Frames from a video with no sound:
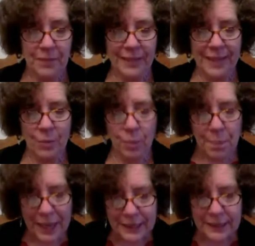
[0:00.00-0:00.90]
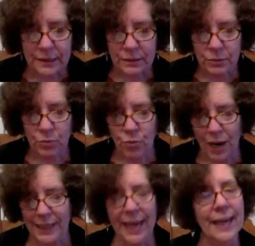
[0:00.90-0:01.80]
They were pelted with
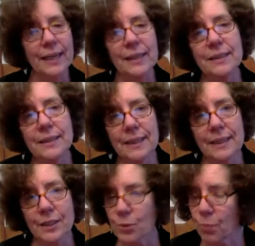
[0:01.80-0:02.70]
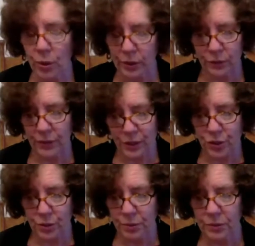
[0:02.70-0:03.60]
rotten eggs and spoiled
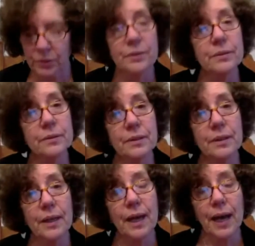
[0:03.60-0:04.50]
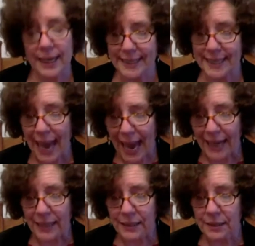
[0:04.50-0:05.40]
vegetables,
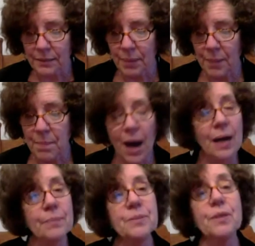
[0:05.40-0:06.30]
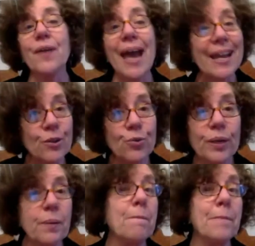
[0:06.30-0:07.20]
attacked by mobs of
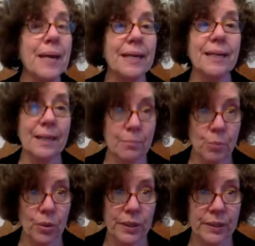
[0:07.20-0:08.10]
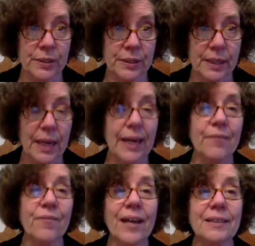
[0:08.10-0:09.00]
angry men and boys. In
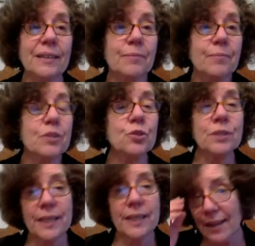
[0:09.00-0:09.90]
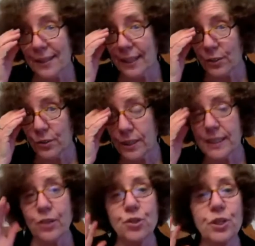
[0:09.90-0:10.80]
fact, Susan Anthony used to
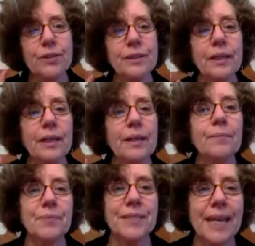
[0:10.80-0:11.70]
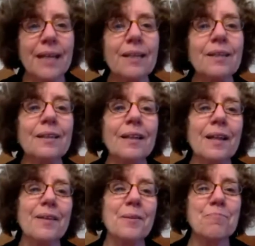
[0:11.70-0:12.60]
say she could tell
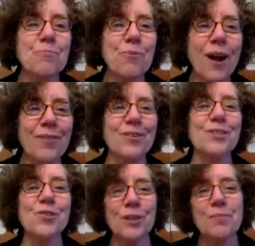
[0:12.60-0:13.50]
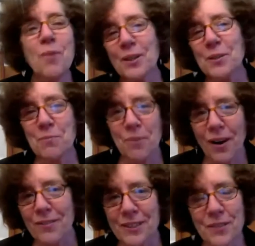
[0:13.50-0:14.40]
the progress, she could mark the
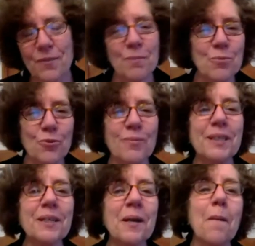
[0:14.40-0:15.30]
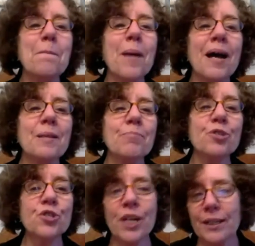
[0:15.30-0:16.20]
progress of the movement by the
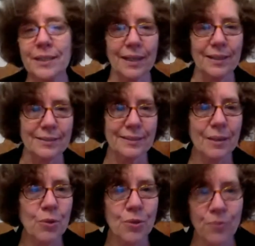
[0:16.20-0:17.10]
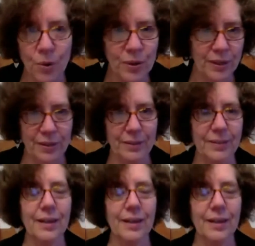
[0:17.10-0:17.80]
projectiles that were thrown at her.